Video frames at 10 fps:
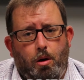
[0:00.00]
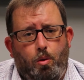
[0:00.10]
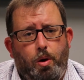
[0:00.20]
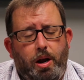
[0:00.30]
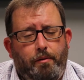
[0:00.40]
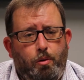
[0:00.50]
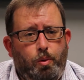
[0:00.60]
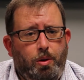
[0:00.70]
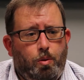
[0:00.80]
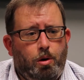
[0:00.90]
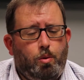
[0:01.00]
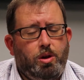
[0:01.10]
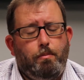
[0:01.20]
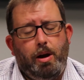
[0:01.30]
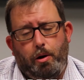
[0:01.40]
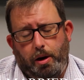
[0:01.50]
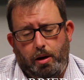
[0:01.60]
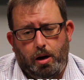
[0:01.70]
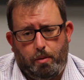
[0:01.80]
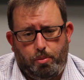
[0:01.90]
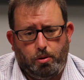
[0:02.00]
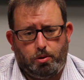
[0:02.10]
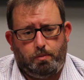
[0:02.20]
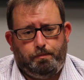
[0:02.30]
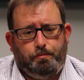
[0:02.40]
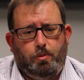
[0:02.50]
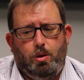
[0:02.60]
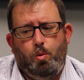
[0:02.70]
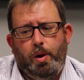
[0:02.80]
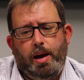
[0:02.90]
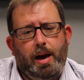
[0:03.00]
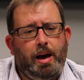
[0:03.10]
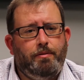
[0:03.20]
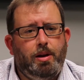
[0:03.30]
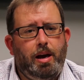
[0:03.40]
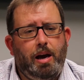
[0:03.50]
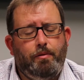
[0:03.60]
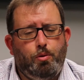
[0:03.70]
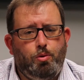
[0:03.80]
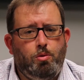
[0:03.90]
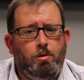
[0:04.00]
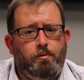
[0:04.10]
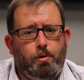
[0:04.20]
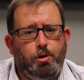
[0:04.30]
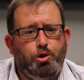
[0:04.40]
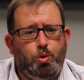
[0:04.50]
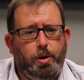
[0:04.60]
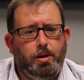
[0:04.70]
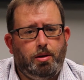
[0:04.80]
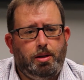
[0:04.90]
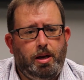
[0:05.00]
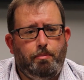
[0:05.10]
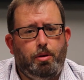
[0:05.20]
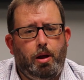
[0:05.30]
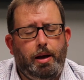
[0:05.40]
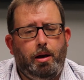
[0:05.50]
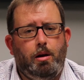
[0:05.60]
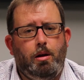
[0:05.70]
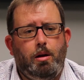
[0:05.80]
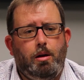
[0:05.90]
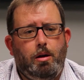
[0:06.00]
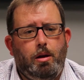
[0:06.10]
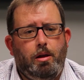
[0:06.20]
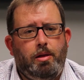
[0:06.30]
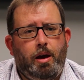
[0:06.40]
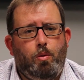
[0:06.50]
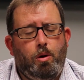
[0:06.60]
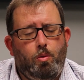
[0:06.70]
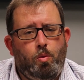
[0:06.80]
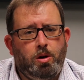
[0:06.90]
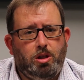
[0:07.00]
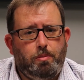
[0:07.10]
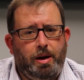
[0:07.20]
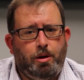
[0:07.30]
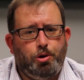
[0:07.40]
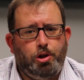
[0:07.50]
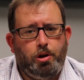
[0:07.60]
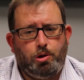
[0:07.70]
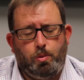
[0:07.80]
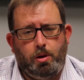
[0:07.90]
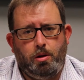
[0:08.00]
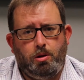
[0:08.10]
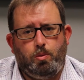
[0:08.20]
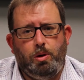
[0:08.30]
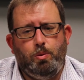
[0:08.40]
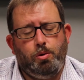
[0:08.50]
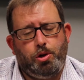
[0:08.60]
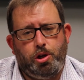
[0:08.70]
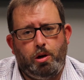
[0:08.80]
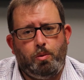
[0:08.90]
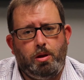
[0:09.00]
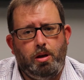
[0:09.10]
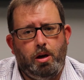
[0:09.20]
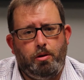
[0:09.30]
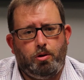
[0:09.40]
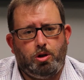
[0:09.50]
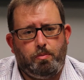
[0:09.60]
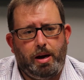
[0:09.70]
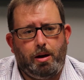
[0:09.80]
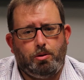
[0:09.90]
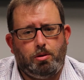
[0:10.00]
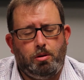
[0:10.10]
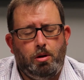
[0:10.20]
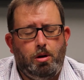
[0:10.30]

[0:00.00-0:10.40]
Whenever we work with married couples, we have to have a rule for a joint estate plan that what one spouse shares with us, we will share with the other spouse.